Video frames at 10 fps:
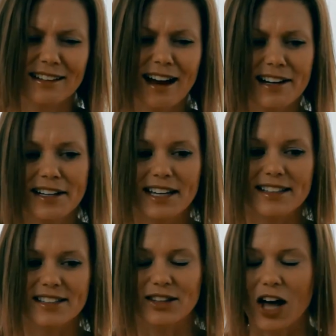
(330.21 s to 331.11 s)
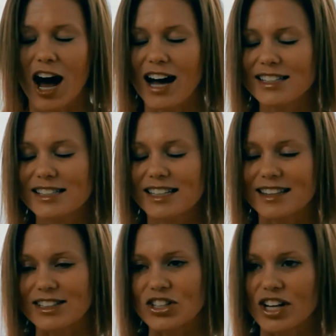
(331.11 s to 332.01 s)
kind of gets lost
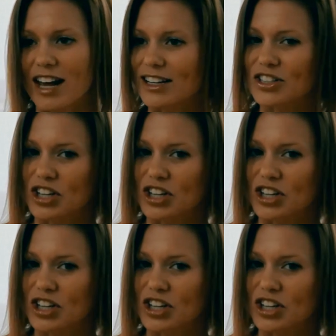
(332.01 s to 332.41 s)
in the genetic